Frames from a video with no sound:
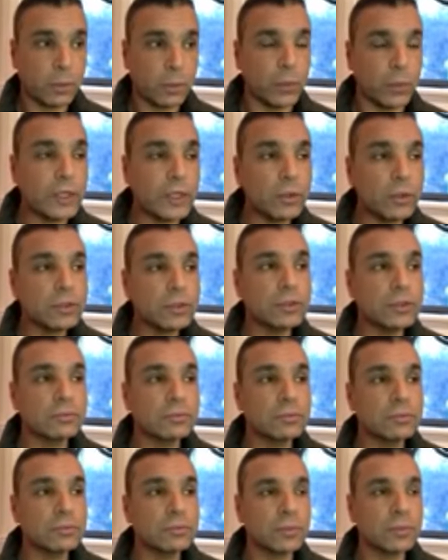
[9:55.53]
we don't,
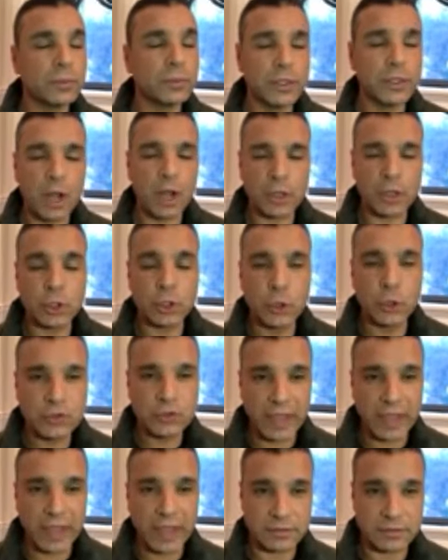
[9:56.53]
we're not
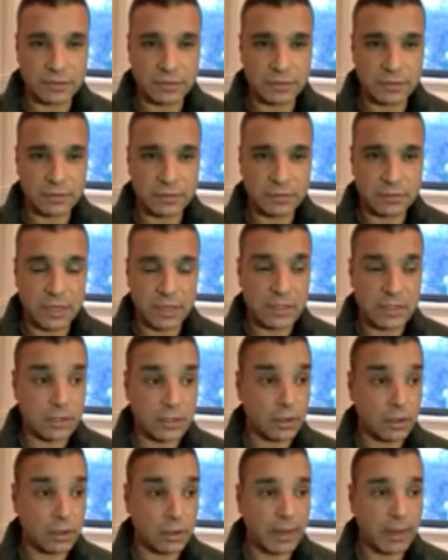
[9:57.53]
newscasters. That's
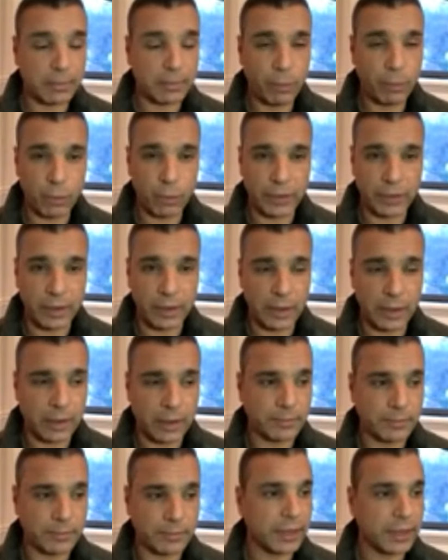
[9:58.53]
not my point. I,
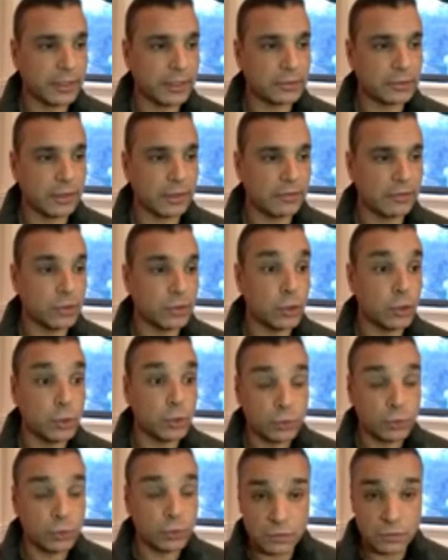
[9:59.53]
I'm not here to give you
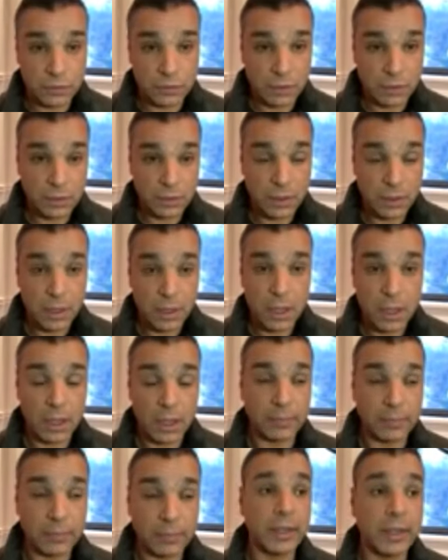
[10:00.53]
news.
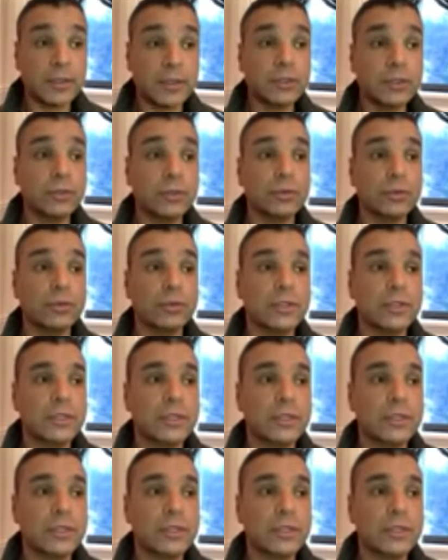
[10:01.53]
I'm here to